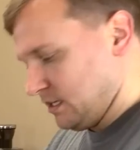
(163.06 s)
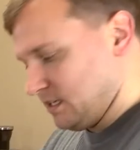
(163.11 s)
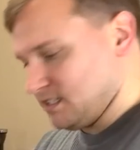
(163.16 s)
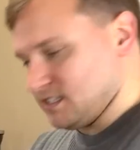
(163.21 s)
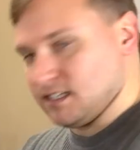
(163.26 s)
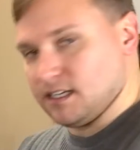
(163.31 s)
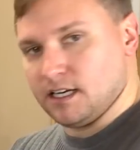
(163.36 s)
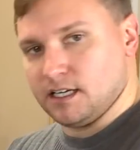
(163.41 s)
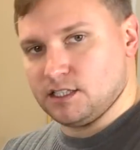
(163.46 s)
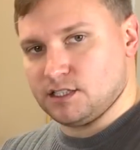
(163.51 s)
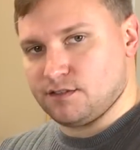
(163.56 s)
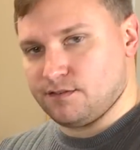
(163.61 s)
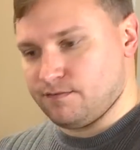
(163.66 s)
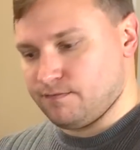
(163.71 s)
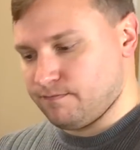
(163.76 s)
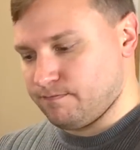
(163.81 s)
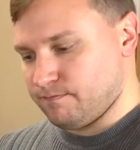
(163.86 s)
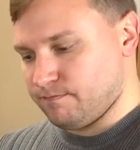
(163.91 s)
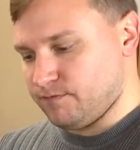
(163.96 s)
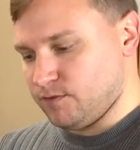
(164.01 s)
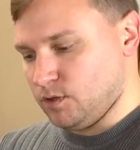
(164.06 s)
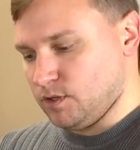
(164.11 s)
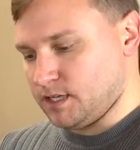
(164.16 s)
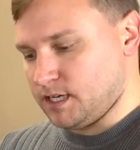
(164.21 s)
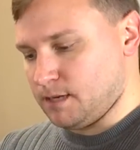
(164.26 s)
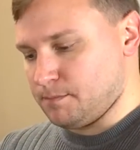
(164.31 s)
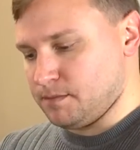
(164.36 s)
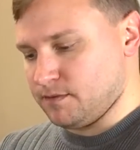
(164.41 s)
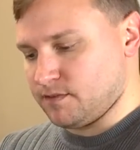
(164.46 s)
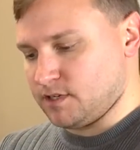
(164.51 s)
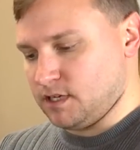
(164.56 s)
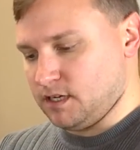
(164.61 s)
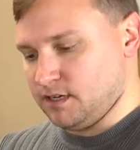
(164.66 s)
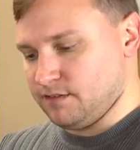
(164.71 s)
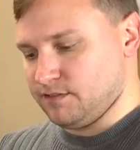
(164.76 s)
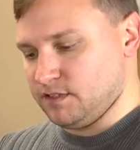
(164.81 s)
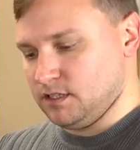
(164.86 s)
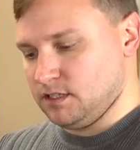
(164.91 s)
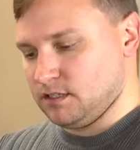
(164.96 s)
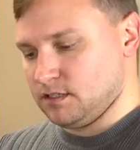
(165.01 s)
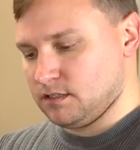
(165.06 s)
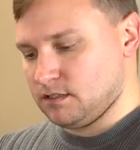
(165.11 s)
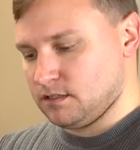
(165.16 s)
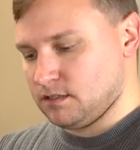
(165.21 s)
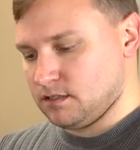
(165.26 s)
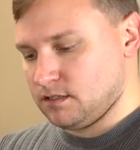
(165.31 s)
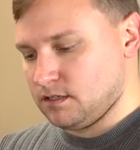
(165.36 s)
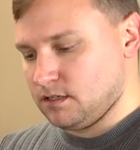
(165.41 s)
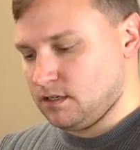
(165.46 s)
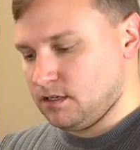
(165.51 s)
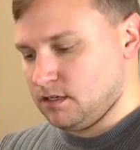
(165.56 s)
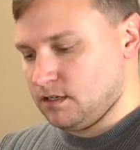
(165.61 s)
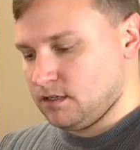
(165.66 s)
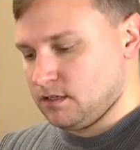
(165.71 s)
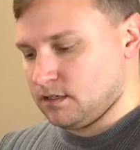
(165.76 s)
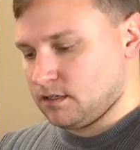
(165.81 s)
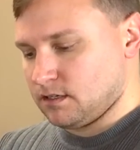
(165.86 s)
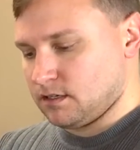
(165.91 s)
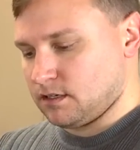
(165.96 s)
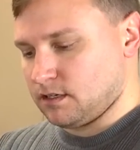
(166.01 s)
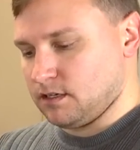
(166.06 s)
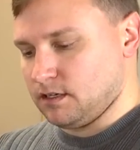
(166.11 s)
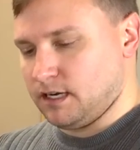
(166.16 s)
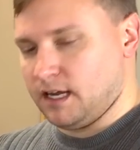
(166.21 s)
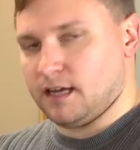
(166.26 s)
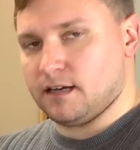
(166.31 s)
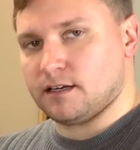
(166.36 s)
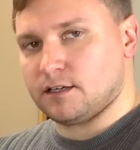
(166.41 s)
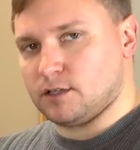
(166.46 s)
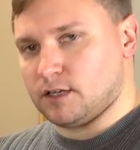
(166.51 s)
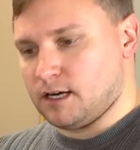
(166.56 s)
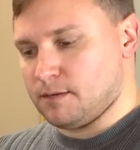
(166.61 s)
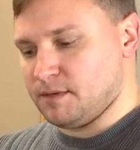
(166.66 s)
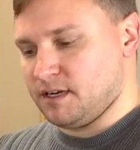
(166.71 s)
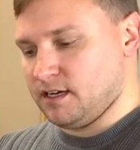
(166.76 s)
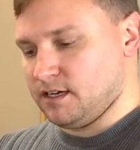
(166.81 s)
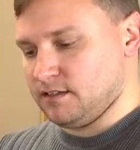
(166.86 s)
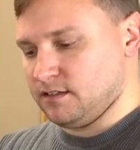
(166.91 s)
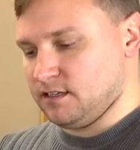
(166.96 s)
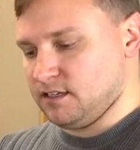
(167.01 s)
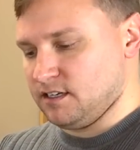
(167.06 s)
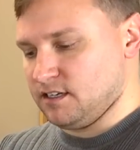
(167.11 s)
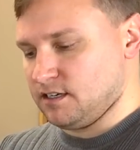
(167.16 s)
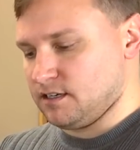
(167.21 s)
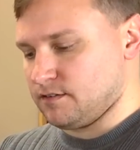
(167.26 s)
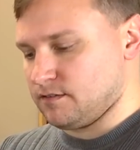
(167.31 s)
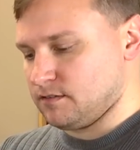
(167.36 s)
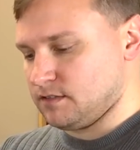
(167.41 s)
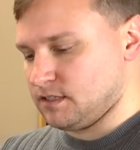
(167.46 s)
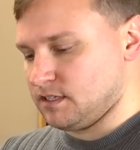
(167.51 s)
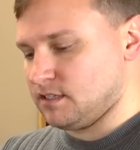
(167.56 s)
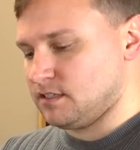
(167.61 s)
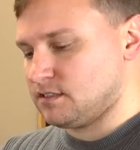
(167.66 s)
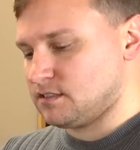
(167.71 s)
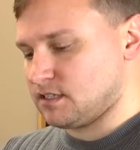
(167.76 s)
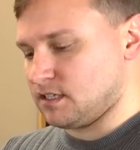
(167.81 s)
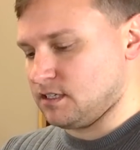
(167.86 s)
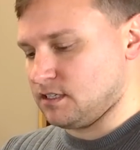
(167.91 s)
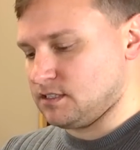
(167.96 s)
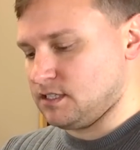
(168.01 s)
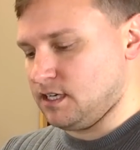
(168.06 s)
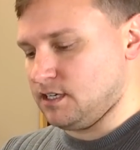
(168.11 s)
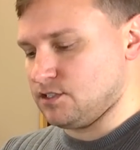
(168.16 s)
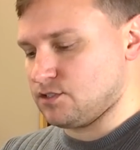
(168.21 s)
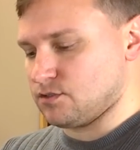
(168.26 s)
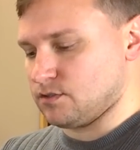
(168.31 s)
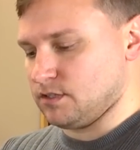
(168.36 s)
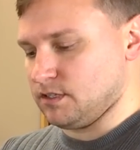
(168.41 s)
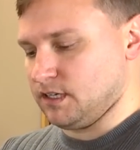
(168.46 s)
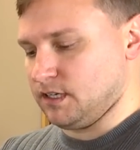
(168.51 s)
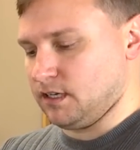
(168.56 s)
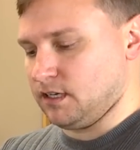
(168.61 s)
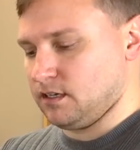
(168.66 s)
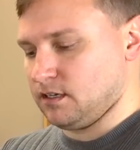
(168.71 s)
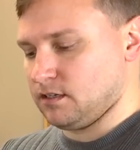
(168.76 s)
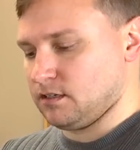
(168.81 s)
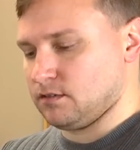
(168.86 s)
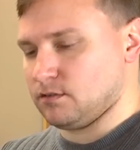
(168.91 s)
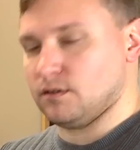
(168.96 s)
you get is a nice full cup of coffee, good head of crema on there. It's going to taste really,